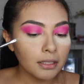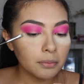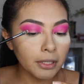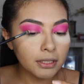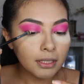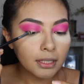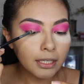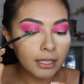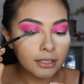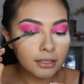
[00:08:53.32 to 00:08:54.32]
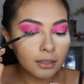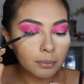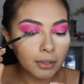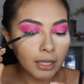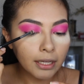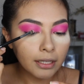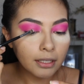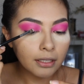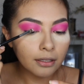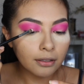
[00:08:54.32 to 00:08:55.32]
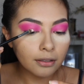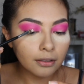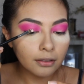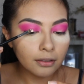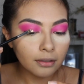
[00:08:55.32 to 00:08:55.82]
is basically I just apply it here,